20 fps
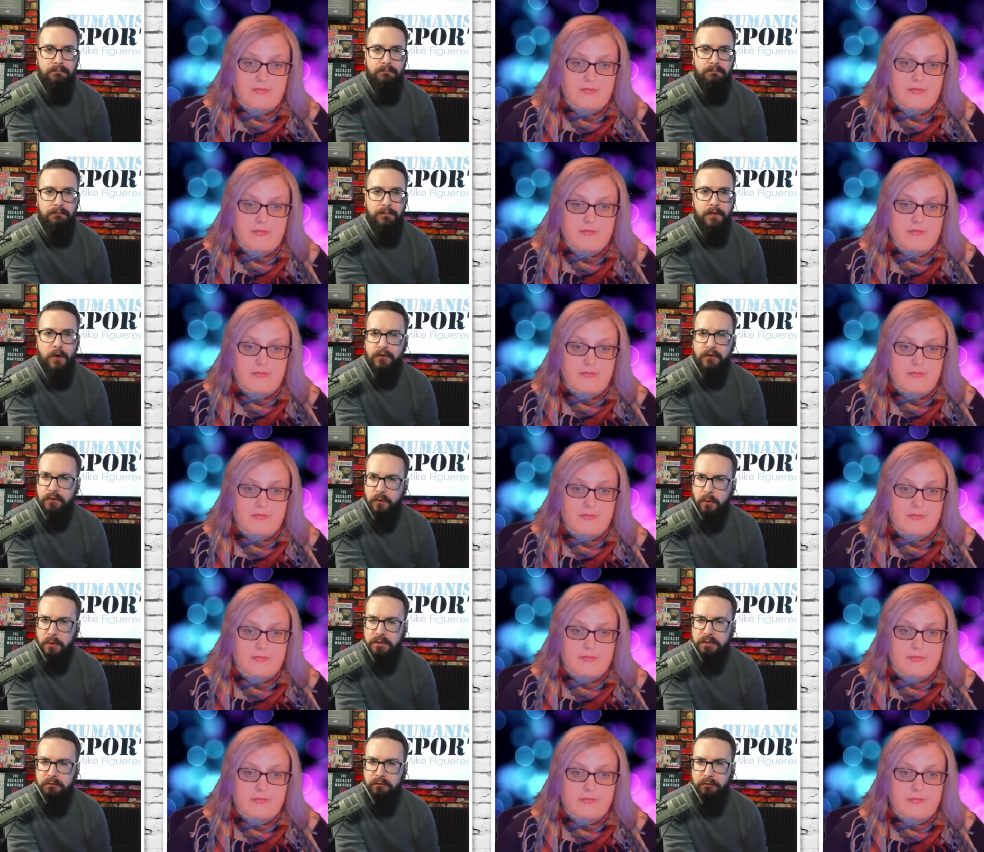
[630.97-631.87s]
Speaker 1: those
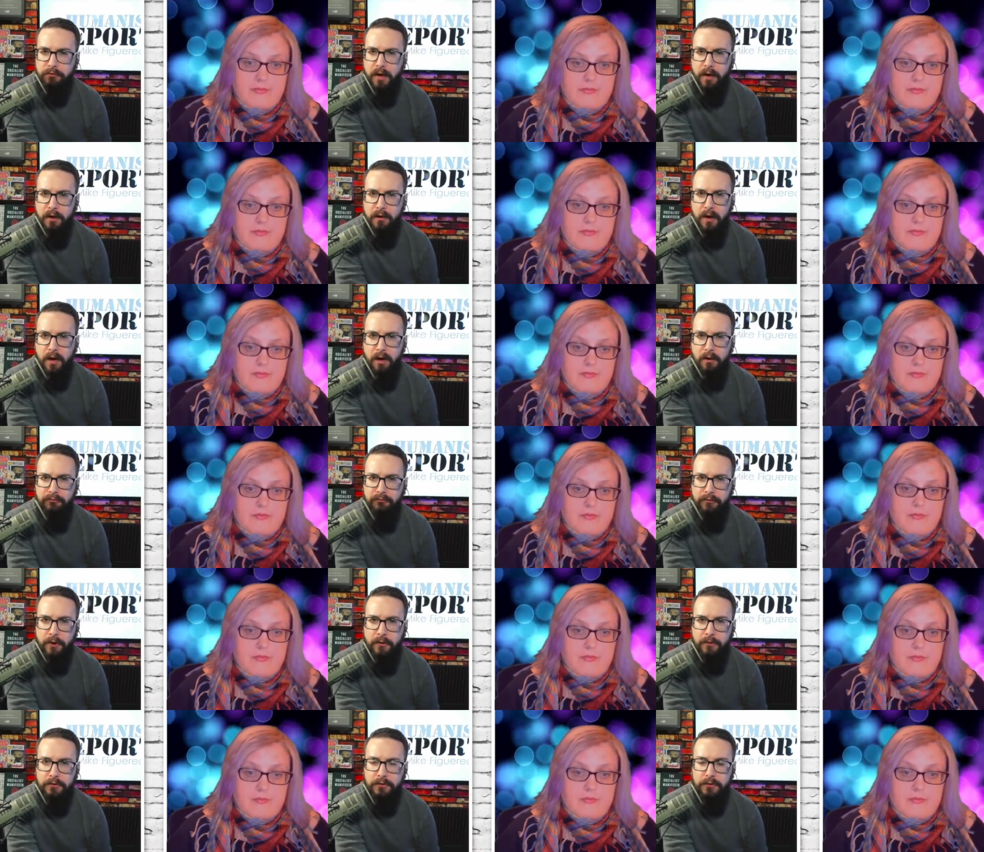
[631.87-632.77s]
sorts of
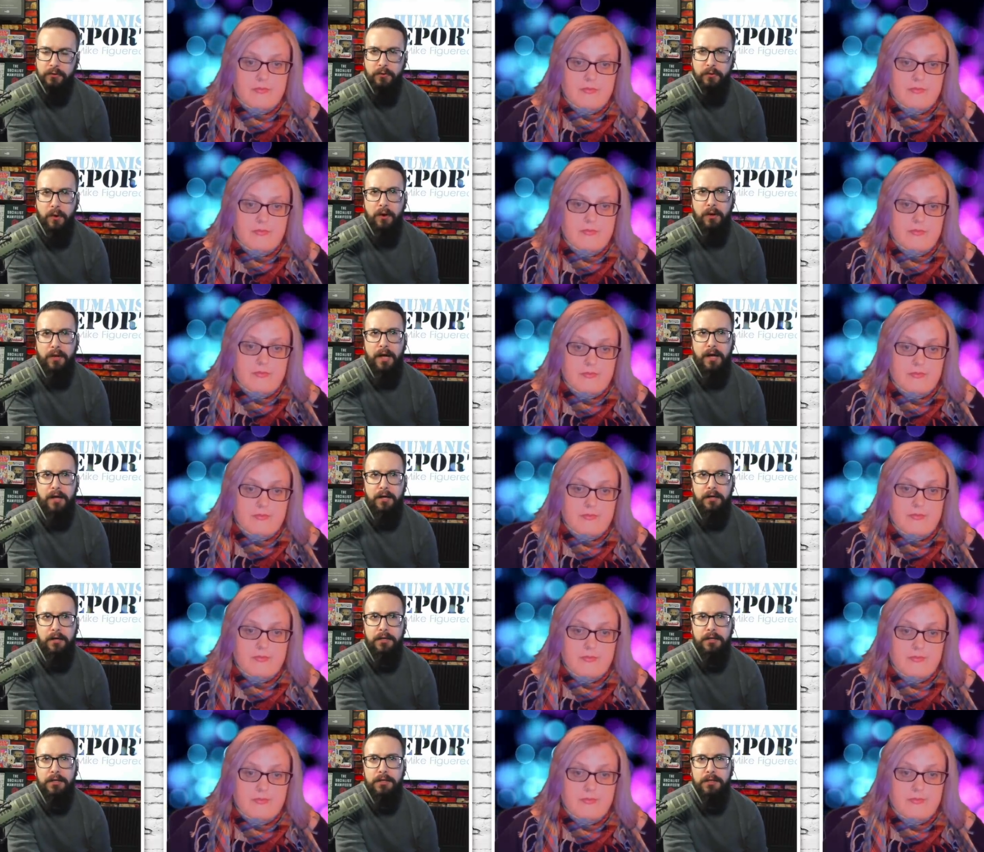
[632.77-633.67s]
folks who are
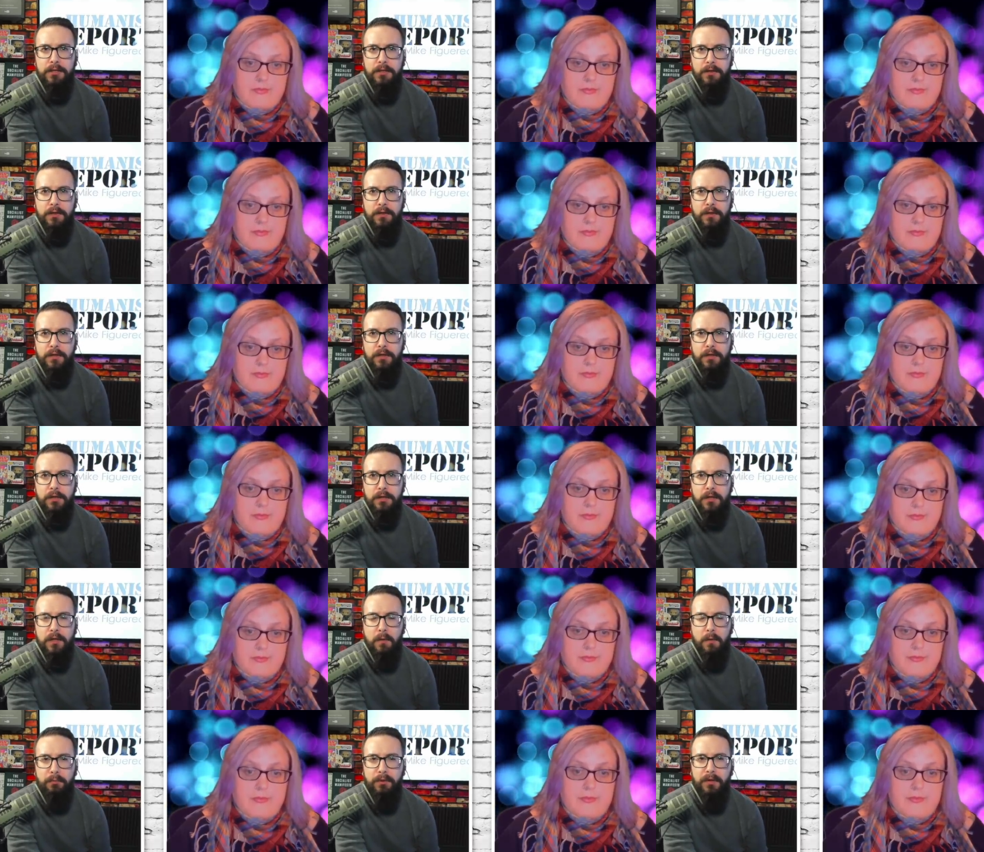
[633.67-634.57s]
like
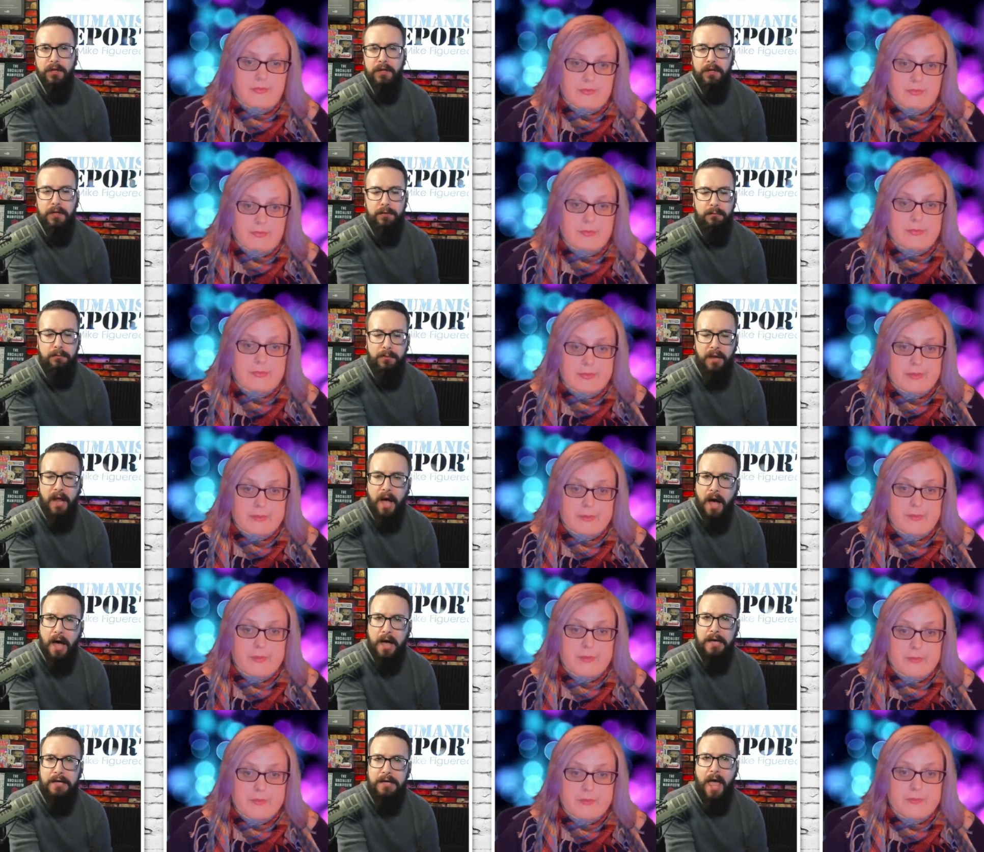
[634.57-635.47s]
completely
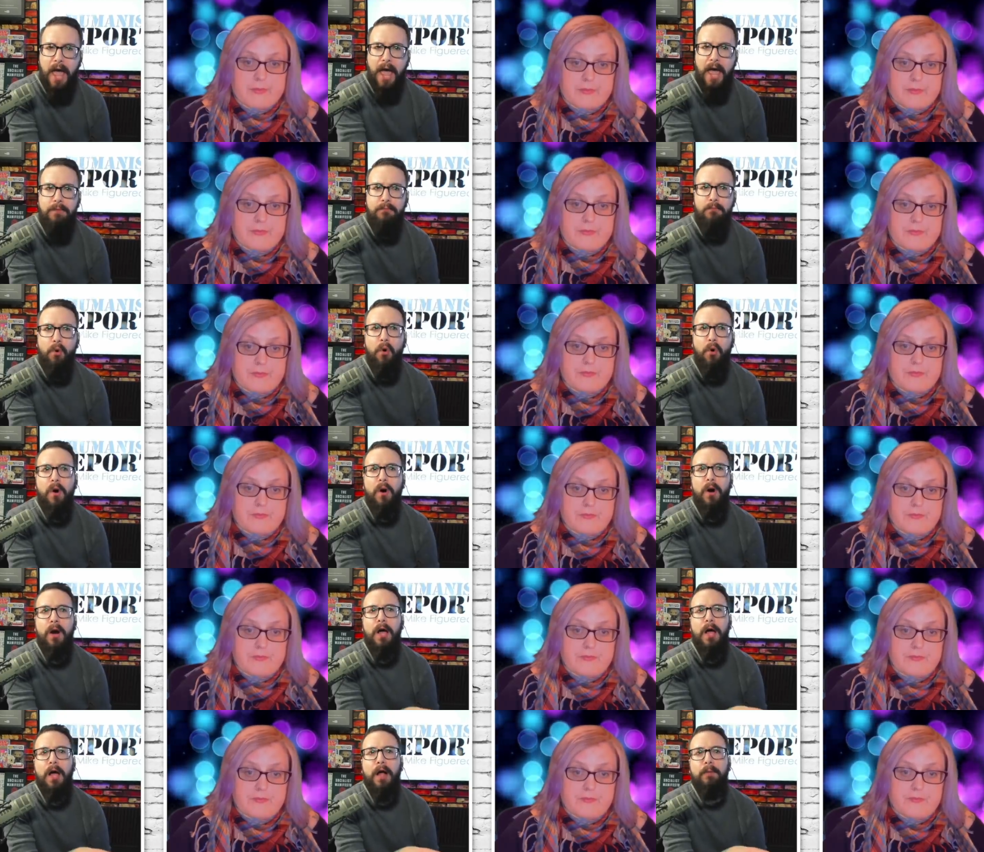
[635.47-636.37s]
blind and
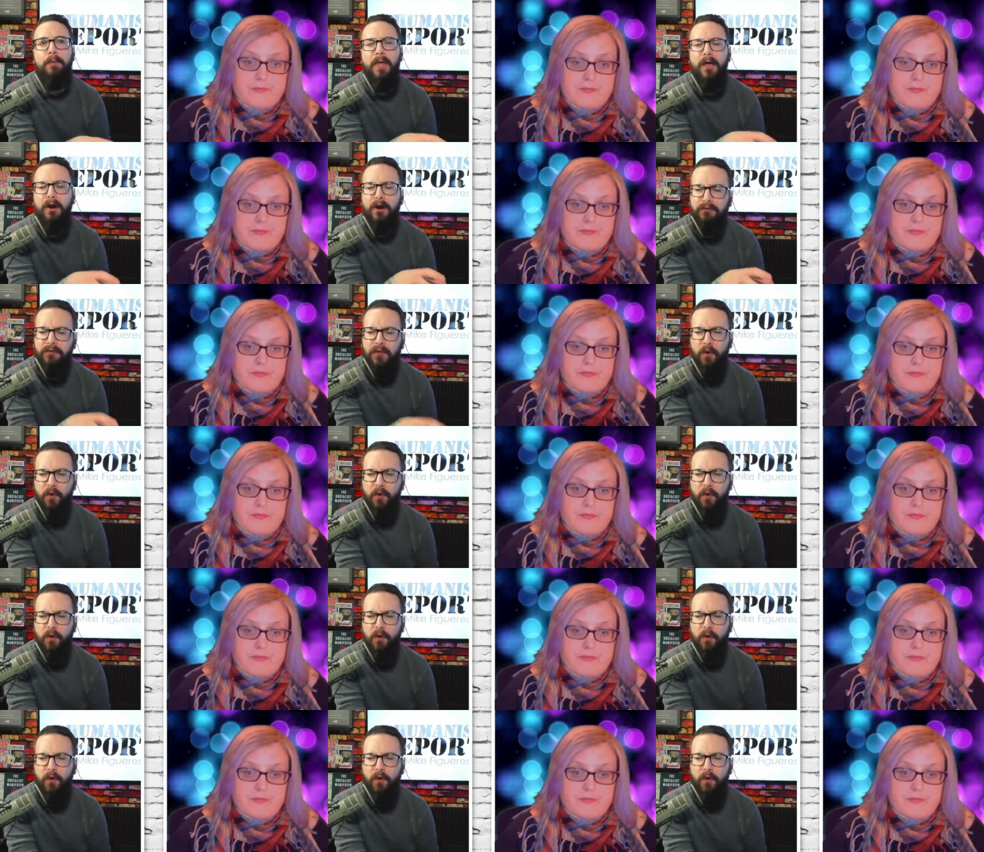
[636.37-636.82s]
more, I don't know if the